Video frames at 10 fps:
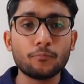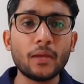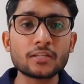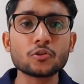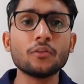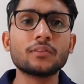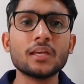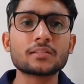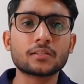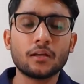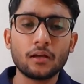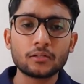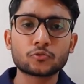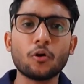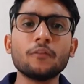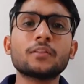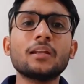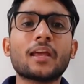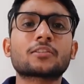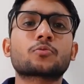Based on this, solve the
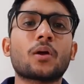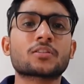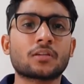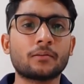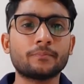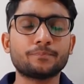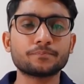next question.